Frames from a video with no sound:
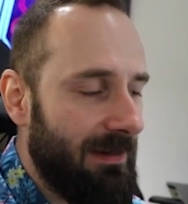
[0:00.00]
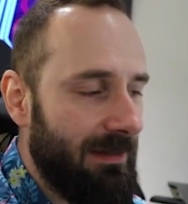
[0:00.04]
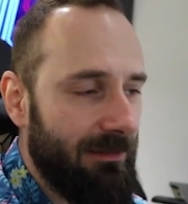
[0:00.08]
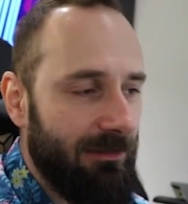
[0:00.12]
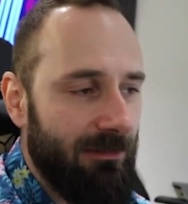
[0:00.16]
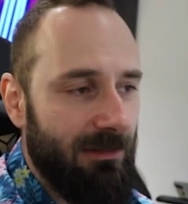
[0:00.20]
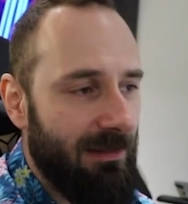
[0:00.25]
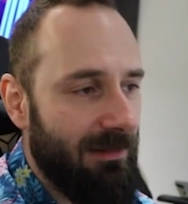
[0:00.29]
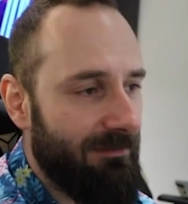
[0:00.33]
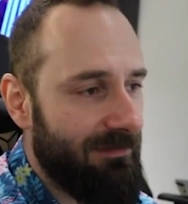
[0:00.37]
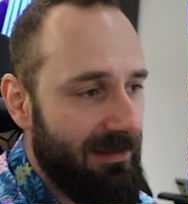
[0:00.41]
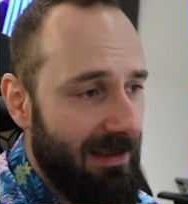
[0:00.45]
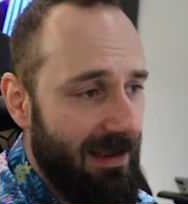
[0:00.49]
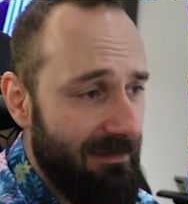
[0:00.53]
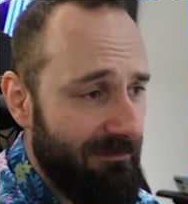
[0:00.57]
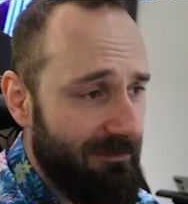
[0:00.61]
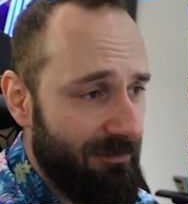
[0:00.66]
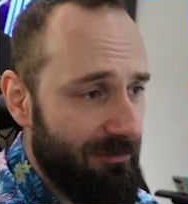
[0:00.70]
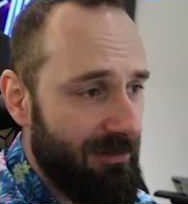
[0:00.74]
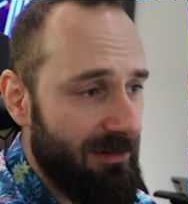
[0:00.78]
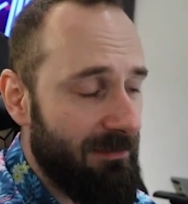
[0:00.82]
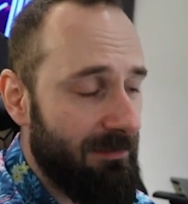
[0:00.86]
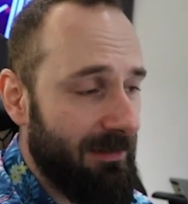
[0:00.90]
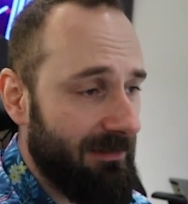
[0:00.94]
I don't have time
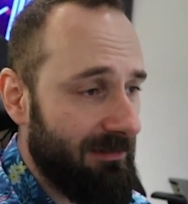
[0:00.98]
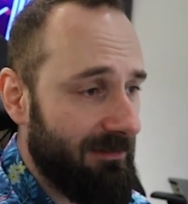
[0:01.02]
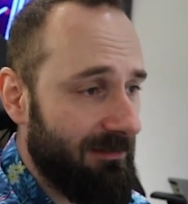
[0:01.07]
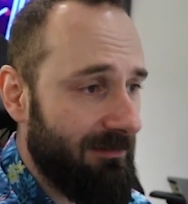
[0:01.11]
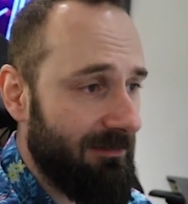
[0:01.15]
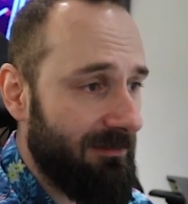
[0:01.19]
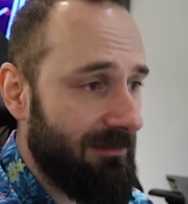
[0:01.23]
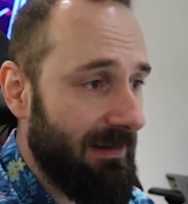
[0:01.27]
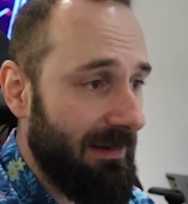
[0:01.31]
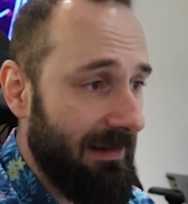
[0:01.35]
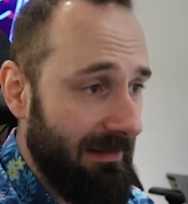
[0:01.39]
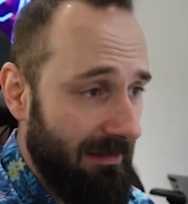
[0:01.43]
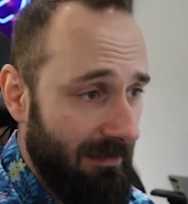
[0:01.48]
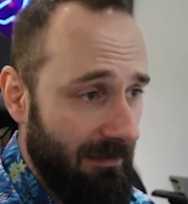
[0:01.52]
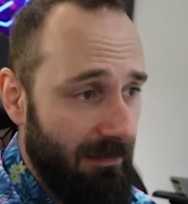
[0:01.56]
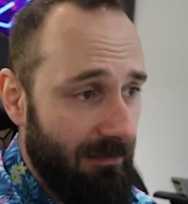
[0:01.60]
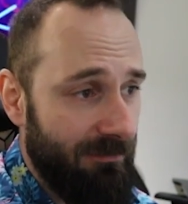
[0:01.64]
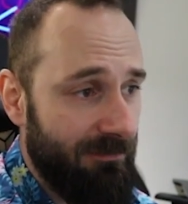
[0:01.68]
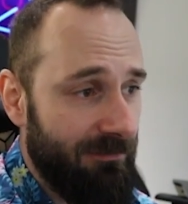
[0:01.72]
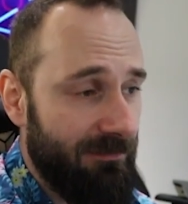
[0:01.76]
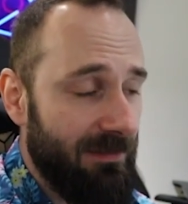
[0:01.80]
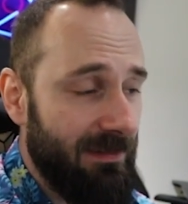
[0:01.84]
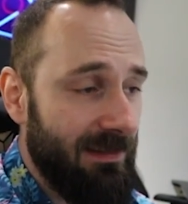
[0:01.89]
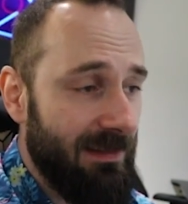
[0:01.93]
for it, but I
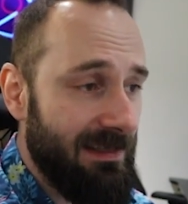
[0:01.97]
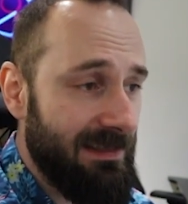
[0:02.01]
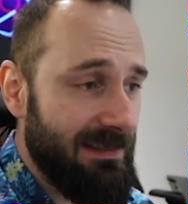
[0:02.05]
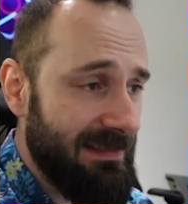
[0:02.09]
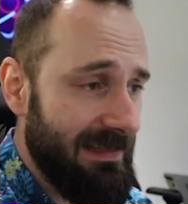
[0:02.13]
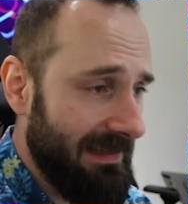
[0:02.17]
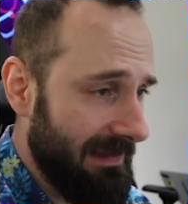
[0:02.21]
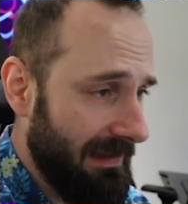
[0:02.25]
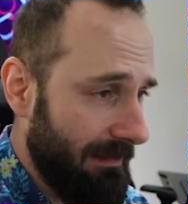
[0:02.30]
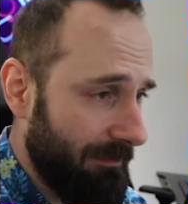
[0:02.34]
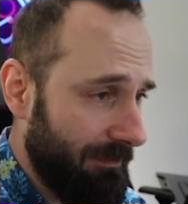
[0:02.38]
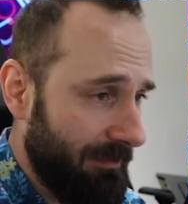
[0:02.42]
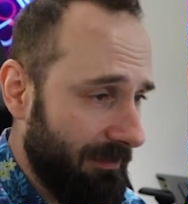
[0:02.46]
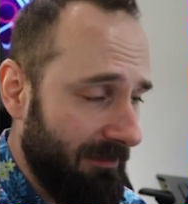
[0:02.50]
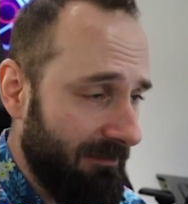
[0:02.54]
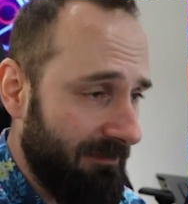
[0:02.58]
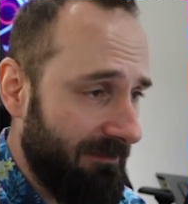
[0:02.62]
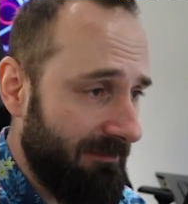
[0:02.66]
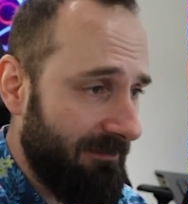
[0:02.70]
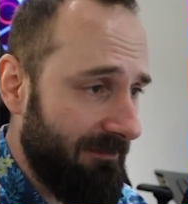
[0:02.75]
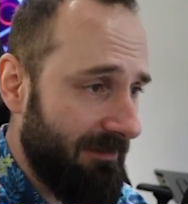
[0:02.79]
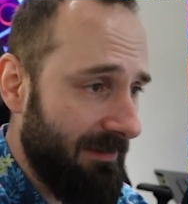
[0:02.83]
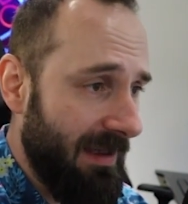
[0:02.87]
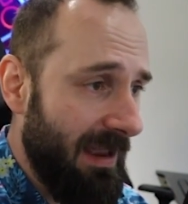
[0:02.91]
love the setup of
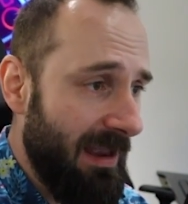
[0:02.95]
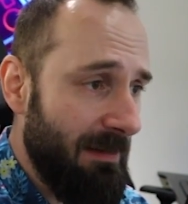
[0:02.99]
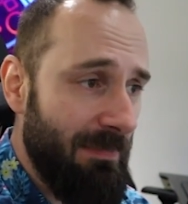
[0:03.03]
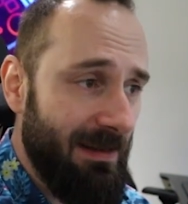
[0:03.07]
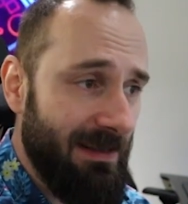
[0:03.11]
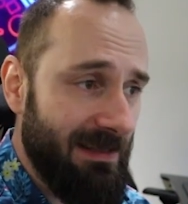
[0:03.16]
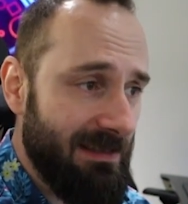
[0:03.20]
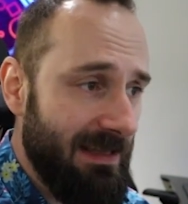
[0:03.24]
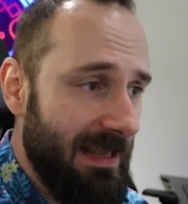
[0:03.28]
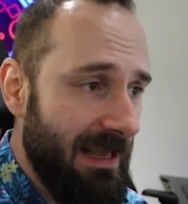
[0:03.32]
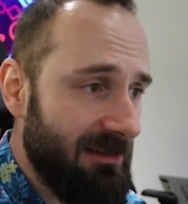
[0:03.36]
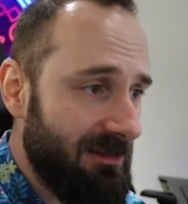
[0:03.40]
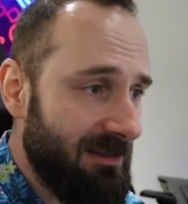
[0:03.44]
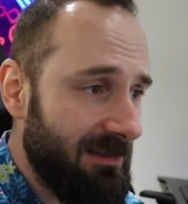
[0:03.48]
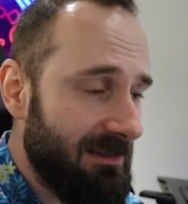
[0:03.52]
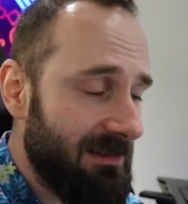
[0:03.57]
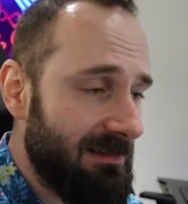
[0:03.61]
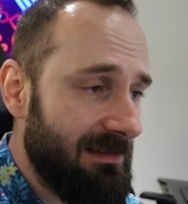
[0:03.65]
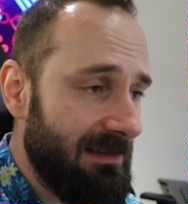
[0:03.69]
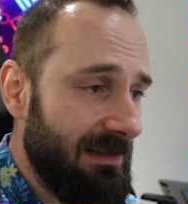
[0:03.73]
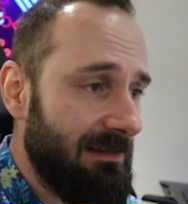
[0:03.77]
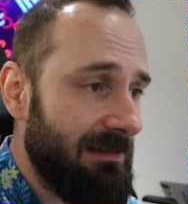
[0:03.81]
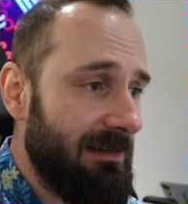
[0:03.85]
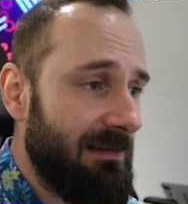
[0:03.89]
Apex
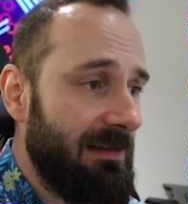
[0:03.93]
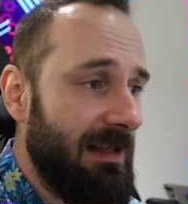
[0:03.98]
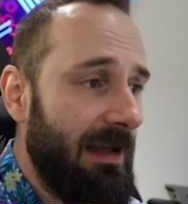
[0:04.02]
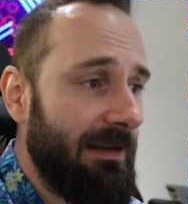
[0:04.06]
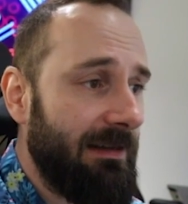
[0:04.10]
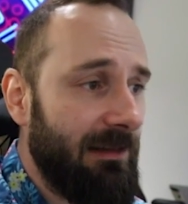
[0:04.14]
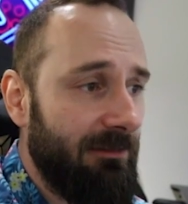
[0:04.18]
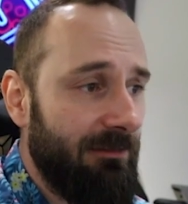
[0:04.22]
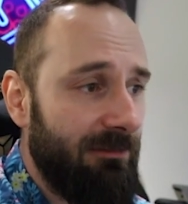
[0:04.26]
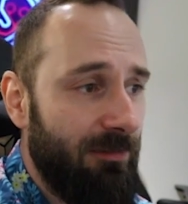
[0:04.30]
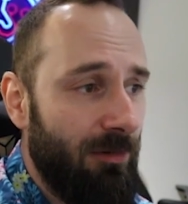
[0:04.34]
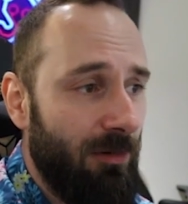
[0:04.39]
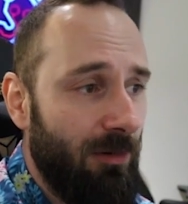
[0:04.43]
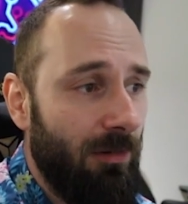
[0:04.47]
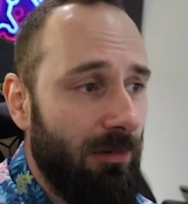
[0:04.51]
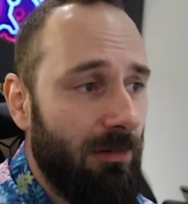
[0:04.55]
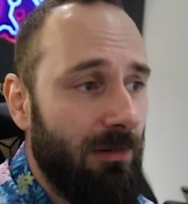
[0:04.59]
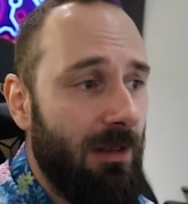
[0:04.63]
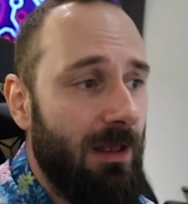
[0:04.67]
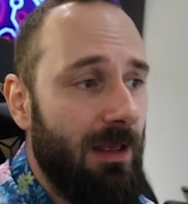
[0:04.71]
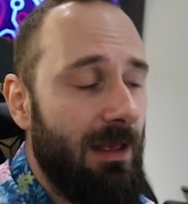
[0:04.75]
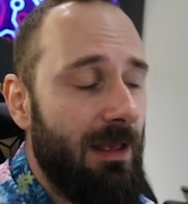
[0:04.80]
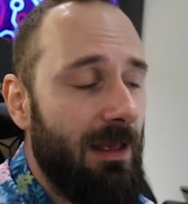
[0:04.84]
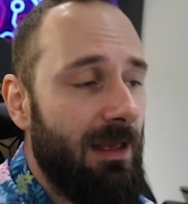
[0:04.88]
Legends and
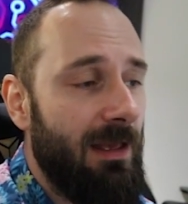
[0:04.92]
Titanfall.